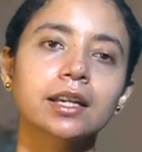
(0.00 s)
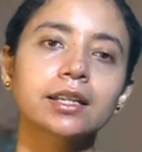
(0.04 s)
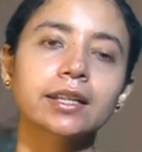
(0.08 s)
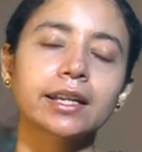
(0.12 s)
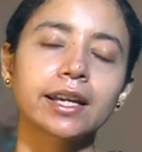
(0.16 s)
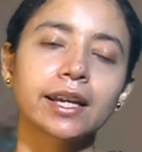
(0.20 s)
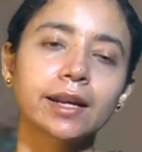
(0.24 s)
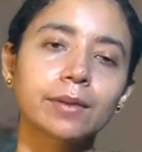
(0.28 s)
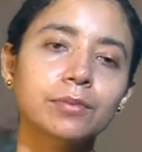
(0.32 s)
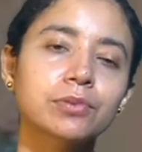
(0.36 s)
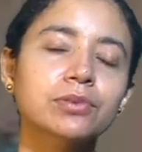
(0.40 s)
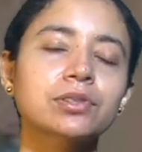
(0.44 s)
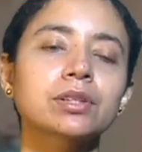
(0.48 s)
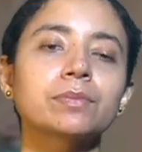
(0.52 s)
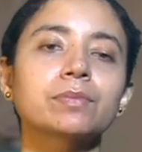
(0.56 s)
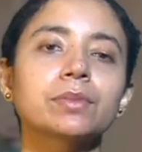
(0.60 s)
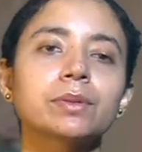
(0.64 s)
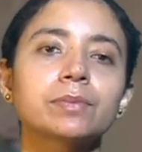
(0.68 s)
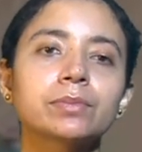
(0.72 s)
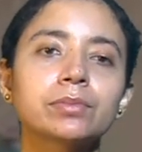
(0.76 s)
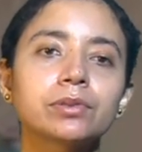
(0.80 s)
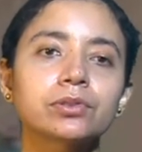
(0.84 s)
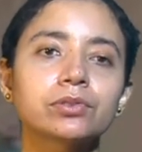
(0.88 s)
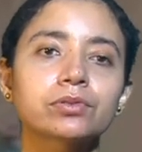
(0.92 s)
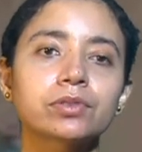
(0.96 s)
it helps the
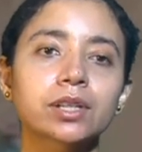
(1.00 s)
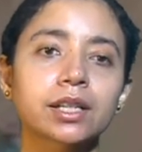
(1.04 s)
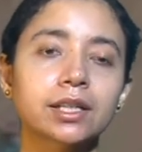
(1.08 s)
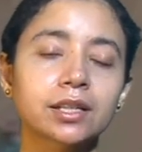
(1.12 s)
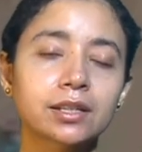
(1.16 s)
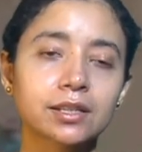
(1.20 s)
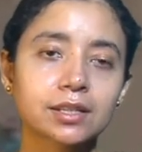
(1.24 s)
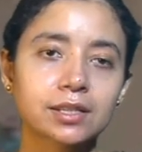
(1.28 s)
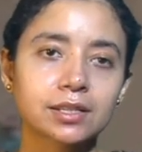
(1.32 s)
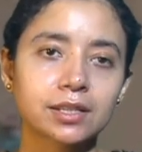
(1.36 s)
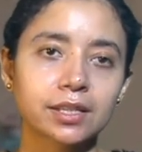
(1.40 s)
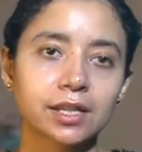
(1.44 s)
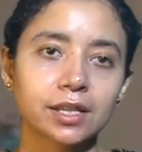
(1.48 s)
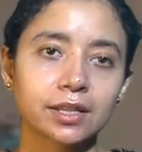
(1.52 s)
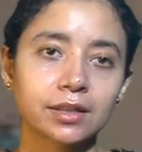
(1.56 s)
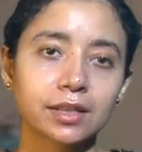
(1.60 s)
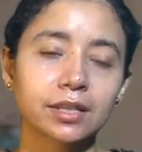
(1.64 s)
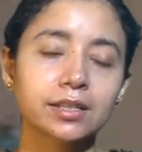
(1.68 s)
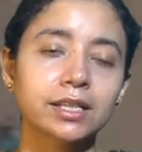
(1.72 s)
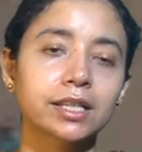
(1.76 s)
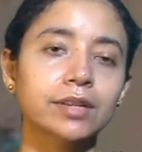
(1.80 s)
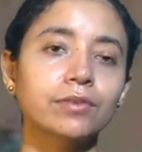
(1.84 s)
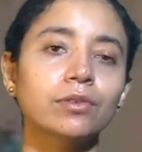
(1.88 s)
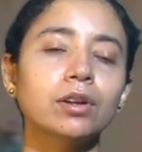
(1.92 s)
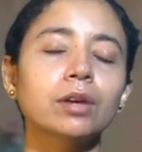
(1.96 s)
people to understand
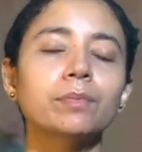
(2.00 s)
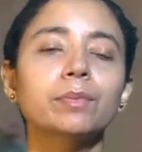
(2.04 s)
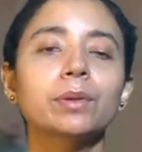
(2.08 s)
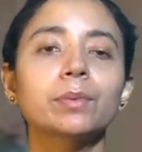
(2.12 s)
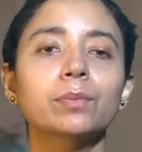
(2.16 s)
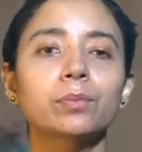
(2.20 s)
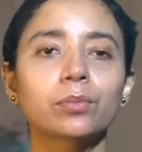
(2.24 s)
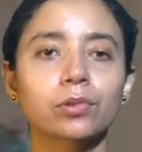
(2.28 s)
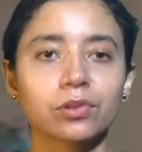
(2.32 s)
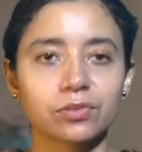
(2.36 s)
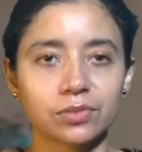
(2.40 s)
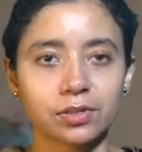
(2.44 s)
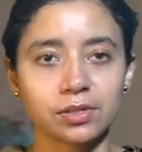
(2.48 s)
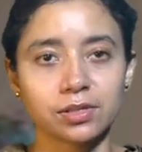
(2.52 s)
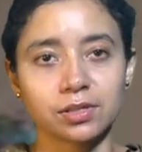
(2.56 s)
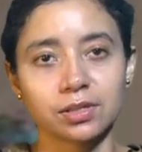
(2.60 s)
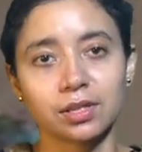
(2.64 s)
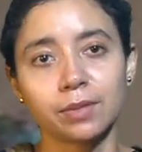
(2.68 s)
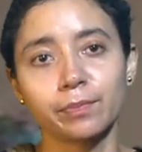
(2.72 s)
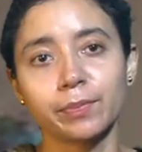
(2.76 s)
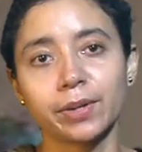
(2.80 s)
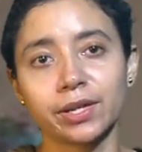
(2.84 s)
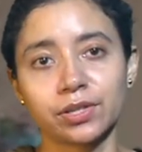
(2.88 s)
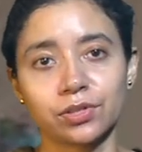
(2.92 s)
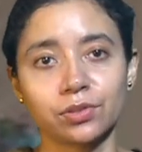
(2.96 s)
the development process
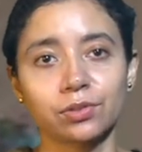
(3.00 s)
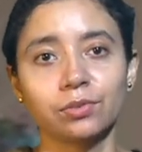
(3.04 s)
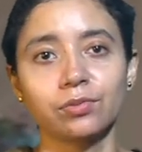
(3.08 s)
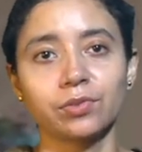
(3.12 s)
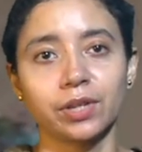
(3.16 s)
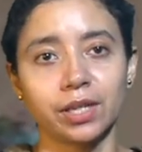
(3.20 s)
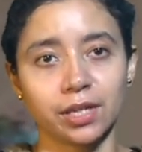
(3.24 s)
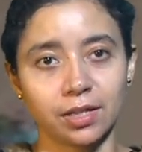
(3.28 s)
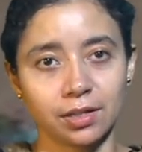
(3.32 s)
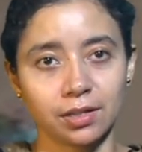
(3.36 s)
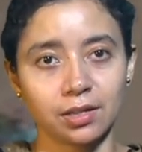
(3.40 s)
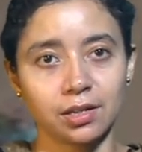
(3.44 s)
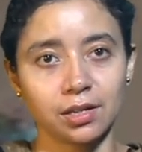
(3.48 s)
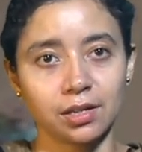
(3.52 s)
in a better way.